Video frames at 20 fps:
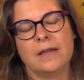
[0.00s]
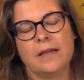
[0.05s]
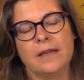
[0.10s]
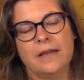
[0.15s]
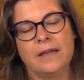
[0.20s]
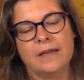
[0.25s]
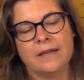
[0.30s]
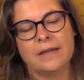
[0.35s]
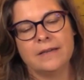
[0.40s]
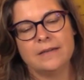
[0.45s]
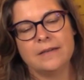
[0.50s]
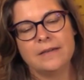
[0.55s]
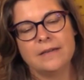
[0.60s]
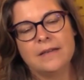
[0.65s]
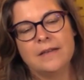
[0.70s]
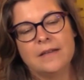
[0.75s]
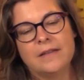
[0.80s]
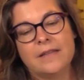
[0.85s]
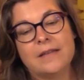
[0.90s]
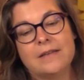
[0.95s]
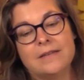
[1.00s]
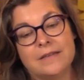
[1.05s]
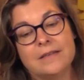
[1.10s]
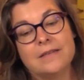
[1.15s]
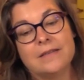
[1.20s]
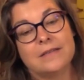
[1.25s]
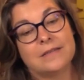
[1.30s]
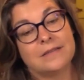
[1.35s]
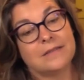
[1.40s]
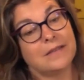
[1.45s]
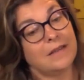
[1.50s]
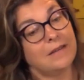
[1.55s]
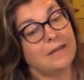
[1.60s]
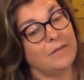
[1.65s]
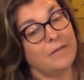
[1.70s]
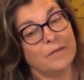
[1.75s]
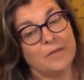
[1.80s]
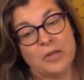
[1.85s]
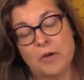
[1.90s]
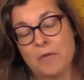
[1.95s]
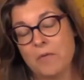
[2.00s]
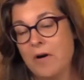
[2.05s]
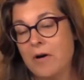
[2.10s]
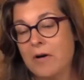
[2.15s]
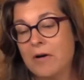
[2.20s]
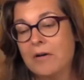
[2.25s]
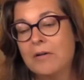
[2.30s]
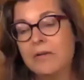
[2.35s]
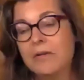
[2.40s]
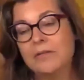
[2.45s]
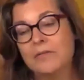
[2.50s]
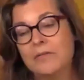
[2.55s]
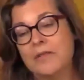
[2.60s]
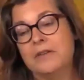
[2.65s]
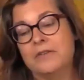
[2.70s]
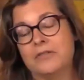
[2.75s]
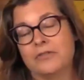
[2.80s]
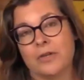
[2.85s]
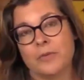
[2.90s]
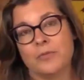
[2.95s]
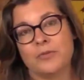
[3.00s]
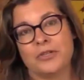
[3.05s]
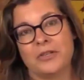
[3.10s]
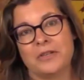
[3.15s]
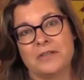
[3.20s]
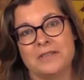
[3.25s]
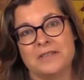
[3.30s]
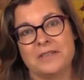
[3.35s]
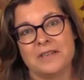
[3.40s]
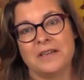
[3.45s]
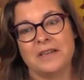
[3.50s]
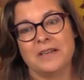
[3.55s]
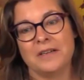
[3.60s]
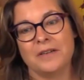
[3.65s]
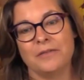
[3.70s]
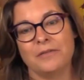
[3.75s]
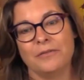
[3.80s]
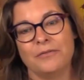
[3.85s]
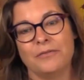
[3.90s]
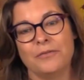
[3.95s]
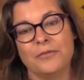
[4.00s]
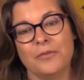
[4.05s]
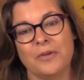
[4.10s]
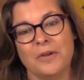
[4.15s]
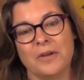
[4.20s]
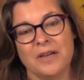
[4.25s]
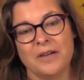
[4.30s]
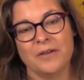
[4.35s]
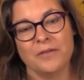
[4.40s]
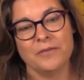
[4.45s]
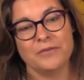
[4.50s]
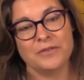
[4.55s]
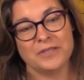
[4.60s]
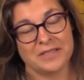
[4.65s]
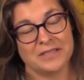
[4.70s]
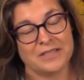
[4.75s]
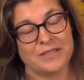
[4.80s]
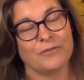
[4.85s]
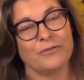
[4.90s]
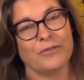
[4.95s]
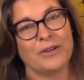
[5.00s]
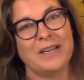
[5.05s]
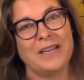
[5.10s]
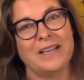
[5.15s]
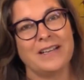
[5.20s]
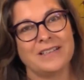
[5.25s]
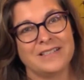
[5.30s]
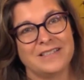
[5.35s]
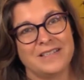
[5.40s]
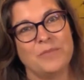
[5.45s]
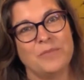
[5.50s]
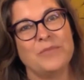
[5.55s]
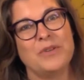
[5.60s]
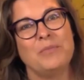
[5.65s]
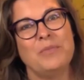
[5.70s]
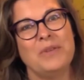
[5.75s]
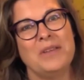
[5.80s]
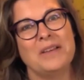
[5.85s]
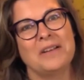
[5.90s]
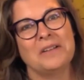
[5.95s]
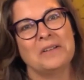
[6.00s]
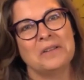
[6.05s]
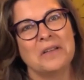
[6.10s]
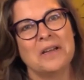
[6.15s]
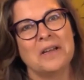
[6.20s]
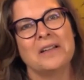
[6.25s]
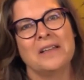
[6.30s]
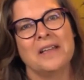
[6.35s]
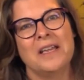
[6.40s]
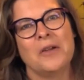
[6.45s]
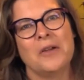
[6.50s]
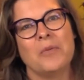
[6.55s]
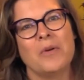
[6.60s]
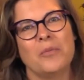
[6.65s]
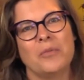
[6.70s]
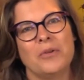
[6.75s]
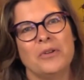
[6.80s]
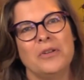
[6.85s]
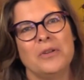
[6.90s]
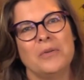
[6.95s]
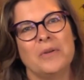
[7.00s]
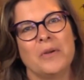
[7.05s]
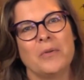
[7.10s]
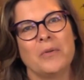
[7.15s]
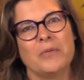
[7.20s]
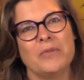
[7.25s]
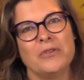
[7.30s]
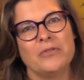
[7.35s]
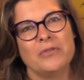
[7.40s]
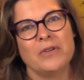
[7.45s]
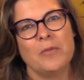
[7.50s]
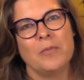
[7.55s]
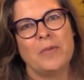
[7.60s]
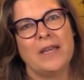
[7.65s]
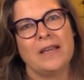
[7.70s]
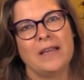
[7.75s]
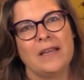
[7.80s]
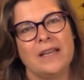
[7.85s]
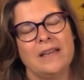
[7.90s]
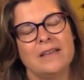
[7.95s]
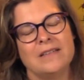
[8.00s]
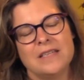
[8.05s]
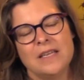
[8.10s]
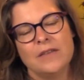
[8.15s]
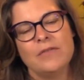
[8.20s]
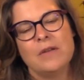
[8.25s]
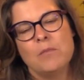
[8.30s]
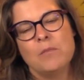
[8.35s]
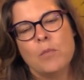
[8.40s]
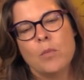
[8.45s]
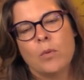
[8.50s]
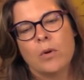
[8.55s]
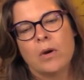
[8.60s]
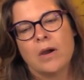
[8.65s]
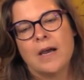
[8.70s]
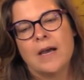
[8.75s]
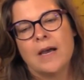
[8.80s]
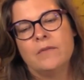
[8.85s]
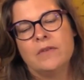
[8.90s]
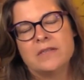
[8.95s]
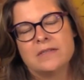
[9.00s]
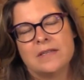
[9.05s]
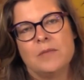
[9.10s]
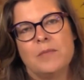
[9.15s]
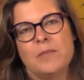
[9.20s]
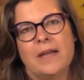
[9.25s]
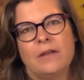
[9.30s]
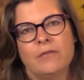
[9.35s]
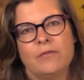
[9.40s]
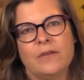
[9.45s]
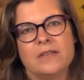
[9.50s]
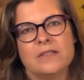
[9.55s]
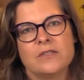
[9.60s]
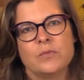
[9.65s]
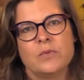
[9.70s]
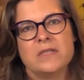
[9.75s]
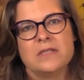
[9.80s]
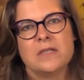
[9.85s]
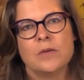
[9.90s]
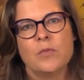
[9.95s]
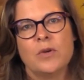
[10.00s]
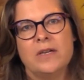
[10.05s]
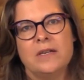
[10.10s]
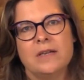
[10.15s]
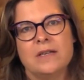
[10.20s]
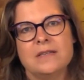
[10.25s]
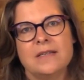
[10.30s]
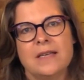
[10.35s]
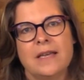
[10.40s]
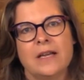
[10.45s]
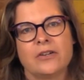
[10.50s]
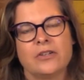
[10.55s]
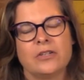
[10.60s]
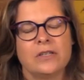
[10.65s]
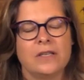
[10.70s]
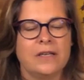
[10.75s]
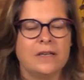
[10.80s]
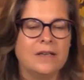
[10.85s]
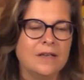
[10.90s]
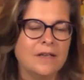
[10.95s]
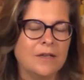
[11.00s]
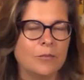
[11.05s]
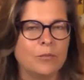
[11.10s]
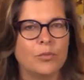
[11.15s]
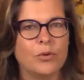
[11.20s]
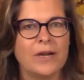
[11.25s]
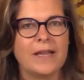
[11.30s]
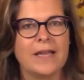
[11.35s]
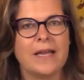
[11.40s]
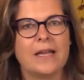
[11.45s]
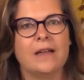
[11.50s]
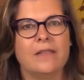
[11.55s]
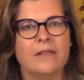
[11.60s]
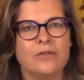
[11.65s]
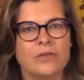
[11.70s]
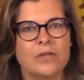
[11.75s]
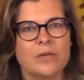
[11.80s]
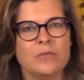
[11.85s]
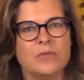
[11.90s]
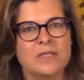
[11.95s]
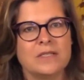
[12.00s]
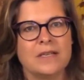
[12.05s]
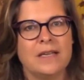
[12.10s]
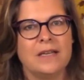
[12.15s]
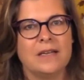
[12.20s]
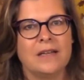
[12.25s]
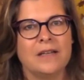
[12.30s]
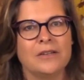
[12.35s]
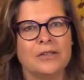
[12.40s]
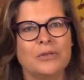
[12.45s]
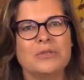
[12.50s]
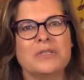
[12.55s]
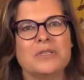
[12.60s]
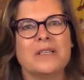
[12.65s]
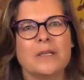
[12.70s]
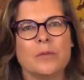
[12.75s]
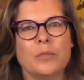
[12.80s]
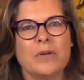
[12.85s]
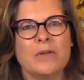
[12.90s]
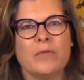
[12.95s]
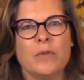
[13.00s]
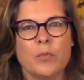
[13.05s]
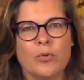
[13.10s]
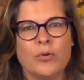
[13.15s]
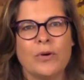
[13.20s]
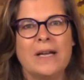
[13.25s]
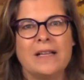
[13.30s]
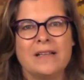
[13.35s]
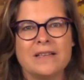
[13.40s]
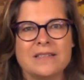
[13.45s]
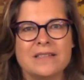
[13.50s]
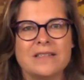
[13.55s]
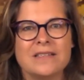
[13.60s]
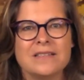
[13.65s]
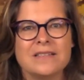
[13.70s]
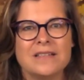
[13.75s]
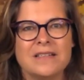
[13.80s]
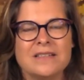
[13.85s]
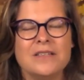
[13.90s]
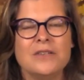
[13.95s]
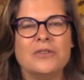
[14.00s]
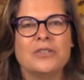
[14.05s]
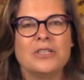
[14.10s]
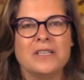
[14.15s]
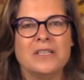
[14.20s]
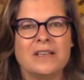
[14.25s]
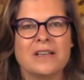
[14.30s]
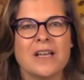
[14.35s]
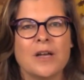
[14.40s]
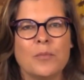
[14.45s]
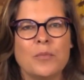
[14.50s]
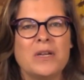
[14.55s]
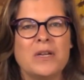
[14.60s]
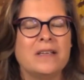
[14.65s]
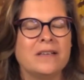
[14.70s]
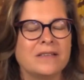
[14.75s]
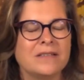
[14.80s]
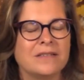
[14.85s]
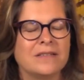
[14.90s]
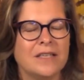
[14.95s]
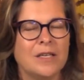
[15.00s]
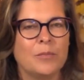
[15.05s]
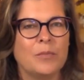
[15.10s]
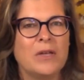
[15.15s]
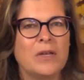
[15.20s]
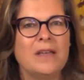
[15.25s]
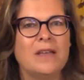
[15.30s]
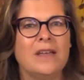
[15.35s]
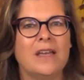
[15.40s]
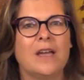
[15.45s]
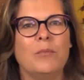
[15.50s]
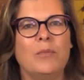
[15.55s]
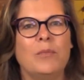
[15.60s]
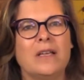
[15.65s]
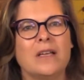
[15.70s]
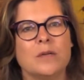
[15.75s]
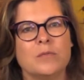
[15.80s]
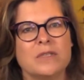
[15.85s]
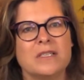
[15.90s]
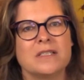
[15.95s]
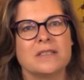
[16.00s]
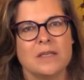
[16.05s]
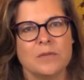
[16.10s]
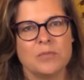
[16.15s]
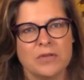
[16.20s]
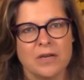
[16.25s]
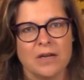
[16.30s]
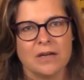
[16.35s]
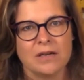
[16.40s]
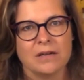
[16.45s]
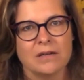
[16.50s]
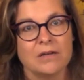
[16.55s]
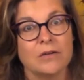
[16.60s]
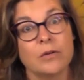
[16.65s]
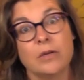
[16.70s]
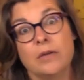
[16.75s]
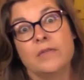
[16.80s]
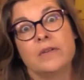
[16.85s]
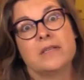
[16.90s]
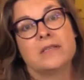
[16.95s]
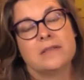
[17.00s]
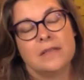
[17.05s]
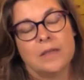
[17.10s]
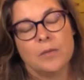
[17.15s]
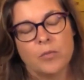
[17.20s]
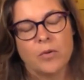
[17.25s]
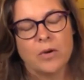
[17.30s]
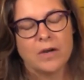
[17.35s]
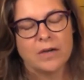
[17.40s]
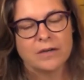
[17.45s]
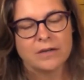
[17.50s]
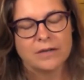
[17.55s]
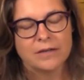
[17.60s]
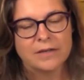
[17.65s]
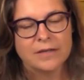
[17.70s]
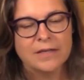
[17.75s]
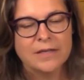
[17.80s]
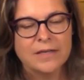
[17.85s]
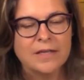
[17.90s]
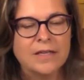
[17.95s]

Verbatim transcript: And that does that, you know, all of the descriptions of schizophrenics seem to be a lot like what we're doing when we're dreaming. And it's even more obviously manifest when someone does actually break out of the dream state and lose a little bit of the paralysis that is usually accompanying sleep and become a sleep talker or even a sleepwalker.